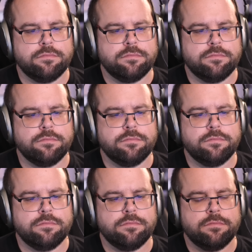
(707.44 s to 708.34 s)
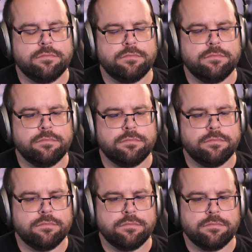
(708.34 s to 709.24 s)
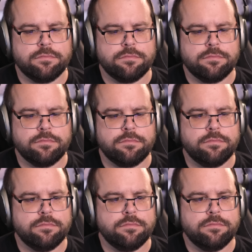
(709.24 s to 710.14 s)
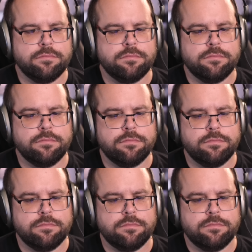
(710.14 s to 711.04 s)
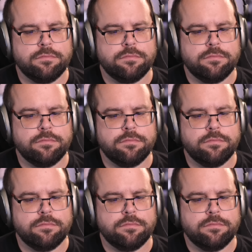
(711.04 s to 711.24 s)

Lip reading: [no speech]